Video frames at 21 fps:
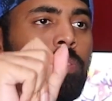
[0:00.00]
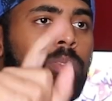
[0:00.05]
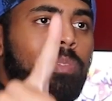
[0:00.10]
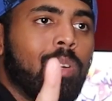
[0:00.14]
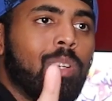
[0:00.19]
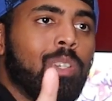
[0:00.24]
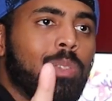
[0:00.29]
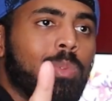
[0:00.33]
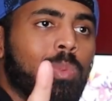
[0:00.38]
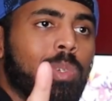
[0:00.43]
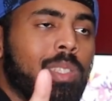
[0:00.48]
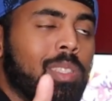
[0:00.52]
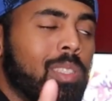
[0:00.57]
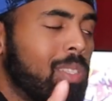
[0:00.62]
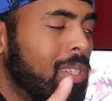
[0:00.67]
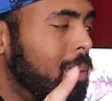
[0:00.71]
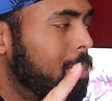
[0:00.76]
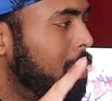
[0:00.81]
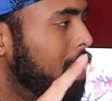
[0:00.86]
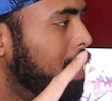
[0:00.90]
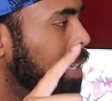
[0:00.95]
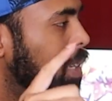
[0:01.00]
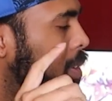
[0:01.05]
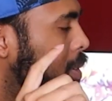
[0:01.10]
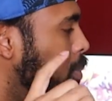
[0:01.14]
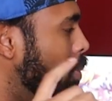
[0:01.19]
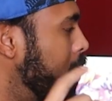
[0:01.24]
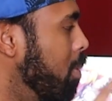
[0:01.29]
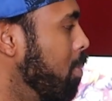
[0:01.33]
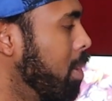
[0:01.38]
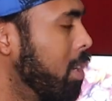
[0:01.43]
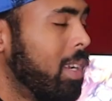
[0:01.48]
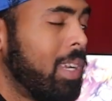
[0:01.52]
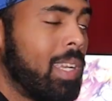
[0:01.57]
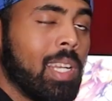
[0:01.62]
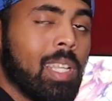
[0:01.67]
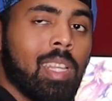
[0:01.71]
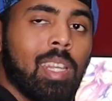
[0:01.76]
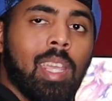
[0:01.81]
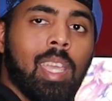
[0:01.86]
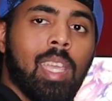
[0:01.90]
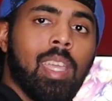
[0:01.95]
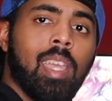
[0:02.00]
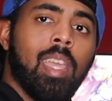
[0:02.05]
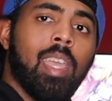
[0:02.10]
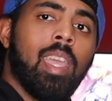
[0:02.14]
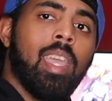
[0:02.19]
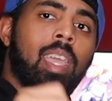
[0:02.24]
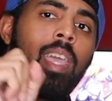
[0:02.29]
First one's going to be the one we're looking at today.